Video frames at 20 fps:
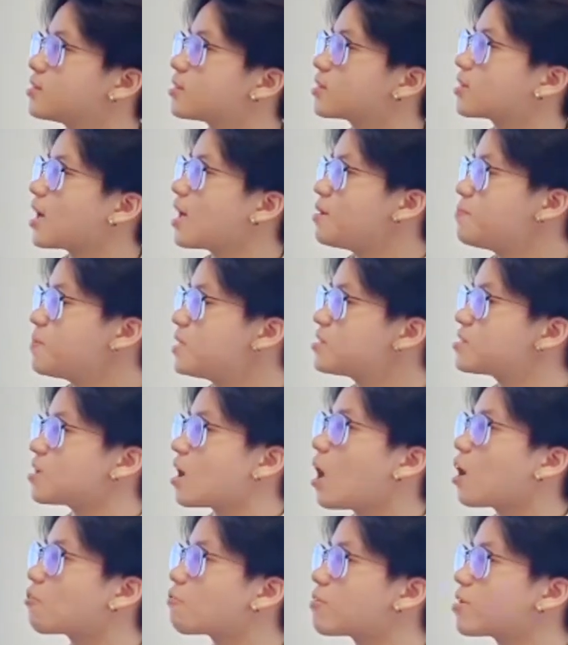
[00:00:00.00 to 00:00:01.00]
the K-means
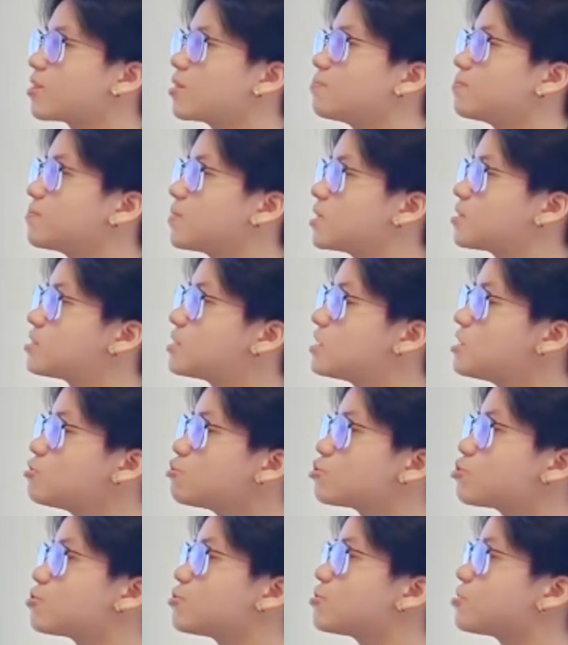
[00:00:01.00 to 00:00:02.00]
algorithm is
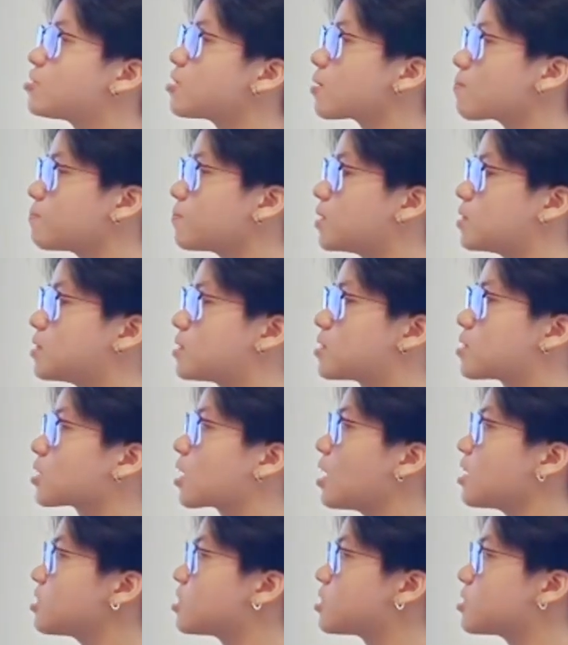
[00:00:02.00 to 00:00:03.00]
used to segment
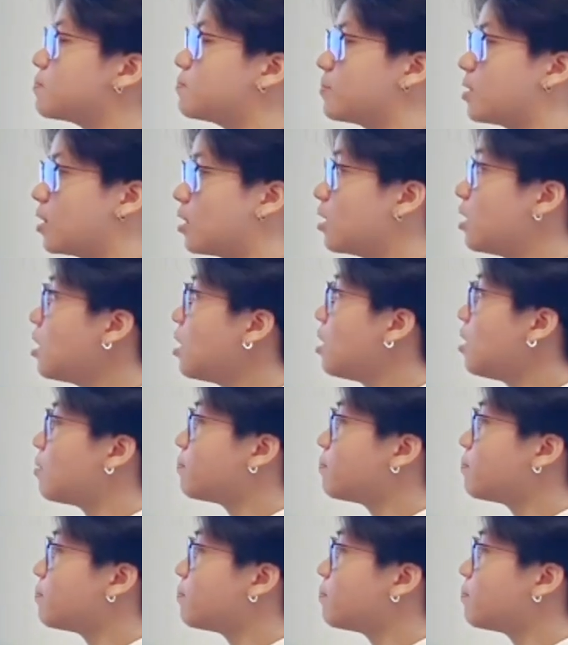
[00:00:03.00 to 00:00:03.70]
customer